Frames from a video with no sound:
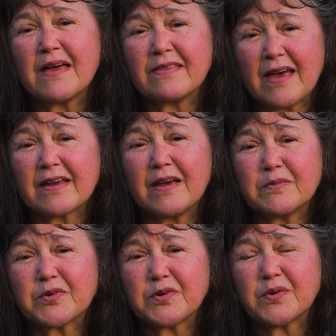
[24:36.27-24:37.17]
And that
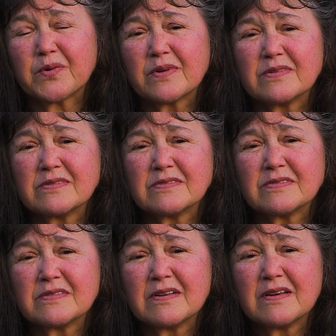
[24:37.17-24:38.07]
came true.
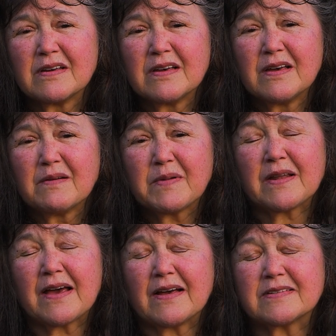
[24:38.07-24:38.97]
But
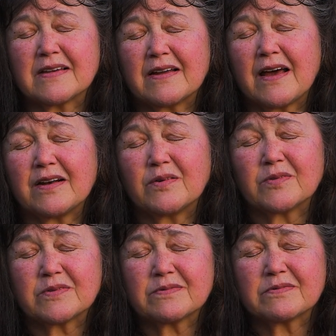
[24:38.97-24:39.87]
like I said, I
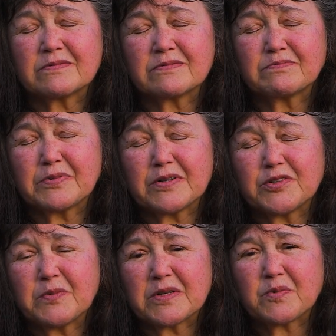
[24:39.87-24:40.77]
don't put
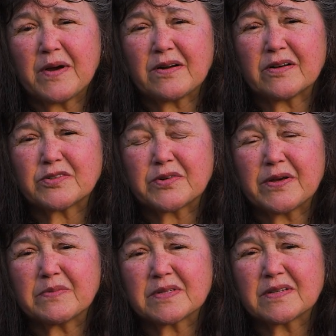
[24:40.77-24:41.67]
too much weight on
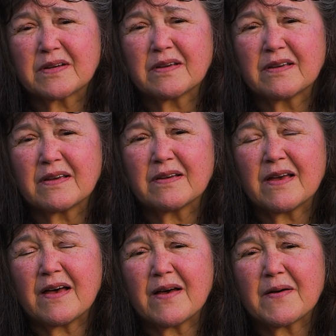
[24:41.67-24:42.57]
dreams.
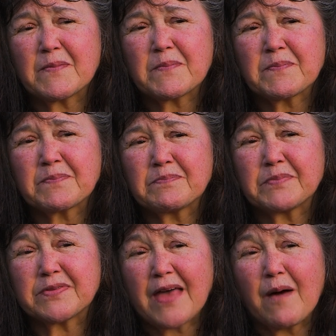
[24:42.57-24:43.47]
Um,
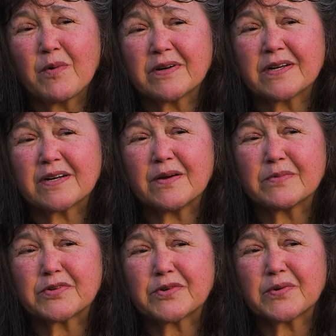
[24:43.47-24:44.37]
but that one did
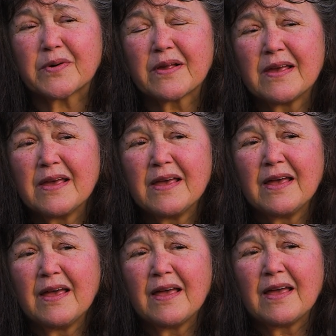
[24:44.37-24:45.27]
come true.
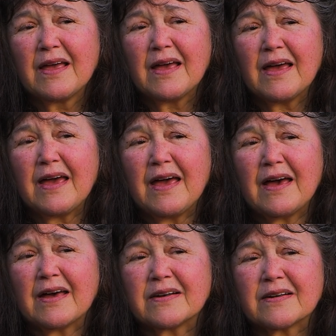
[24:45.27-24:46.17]

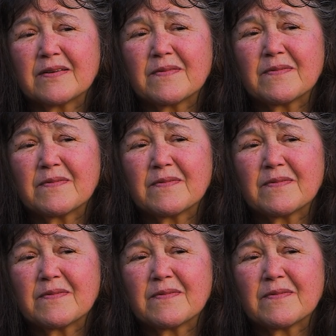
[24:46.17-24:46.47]
And